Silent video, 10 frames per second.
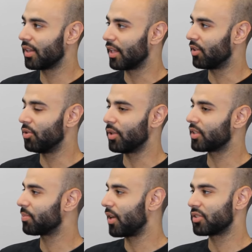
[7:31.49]
Like, you
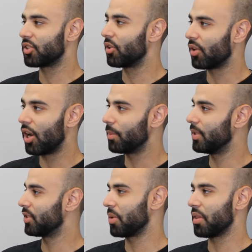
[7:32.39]
express your own
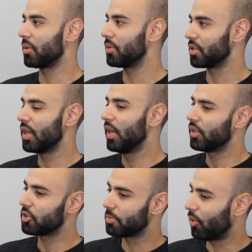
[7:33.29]
hobbies, whether it was
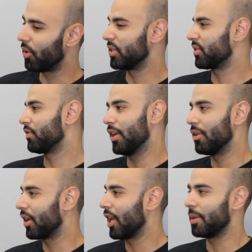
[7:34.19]
sports,
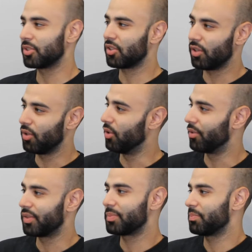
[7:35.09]
video games,
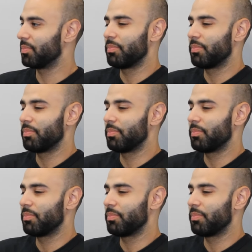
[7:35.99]
clothes,